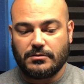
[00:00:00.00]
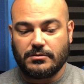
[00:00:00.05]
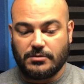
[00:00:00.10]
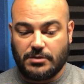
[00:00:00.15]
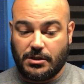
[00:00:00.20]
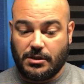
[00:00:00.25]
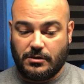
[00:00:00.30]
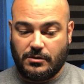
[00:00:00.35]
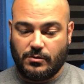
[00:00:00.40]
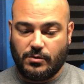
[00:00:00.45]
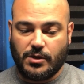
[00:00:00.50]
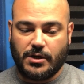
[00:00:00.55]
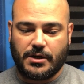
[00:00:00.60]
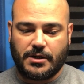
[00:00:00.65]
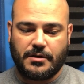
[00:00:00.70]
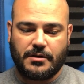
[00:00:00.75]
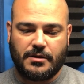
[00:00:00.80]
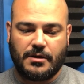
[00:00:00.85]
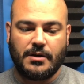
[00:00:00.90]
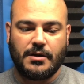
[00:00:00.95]
"Tell you
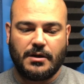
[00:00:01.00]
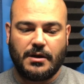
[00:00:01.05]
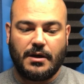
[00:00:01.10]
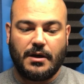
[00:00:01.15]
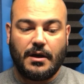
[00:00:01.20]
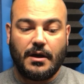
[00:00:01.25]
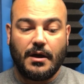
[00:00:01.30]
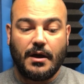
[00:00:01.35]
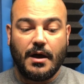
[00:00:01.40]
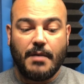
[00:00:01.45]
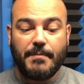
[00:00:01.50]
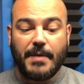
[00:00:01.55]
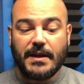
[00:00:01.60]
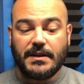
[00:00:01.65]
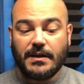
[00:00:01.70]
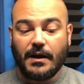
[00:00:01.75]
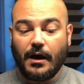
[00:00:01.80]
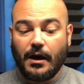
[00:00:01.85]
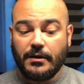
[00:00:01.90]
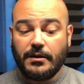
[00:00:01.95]
what?" "About
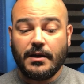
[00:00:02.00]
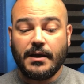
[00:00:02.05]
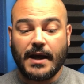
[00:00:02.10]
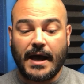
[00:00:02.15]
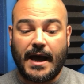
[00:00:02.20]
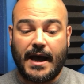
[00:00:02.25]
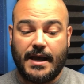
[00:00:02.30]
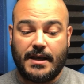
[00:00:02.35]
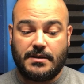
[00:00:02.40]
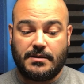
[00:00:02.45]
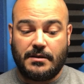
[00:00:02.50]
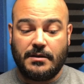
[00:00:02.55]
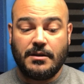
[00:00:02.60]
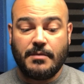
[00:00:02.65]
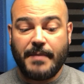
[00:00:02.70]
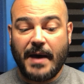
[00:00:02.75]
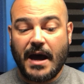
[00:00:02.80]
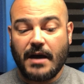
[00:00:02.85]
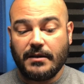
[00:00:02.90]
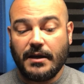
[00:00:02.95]
the other guys and
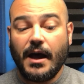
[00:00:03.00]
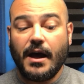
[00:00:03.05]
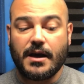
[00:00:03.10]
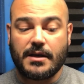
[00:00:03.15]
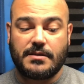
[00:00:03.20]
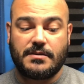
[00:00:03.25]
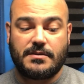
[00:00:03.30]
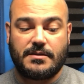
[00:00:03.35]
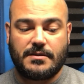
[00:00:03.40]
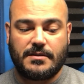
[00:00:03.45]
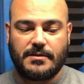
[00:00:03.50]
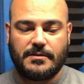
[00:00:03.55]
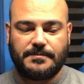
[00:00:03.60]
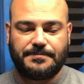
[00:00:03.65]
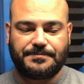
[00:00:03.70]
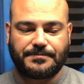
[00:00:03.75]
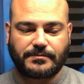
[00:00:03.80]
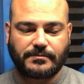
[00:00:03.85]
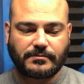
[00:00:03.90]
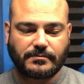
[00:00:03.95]
about us."
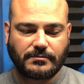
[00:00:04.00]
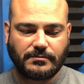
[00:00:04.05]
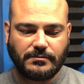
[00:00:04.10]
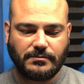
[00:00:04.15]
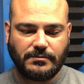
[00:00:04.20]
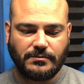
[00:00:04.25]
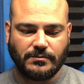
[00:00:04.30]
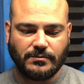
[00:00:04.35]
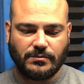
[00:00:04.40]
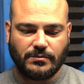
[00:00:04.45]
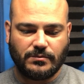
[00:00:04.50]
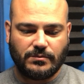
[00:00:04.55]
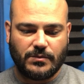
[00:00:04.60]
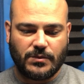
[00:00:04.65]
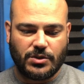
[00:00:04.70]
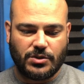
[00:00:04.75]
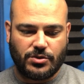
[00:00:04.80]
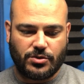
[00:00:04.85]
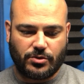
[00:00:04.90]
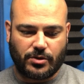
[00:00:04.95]

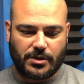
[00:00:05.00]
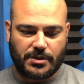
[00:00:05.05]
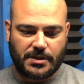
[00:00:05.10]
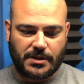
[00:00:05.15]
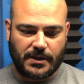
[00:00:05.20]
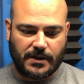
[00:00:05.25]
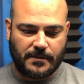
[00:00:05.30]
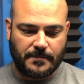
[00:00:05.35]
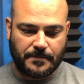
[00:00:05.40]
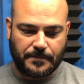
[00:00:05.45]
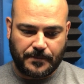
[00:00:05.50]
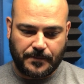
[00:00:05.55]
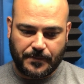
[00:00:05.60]
George said,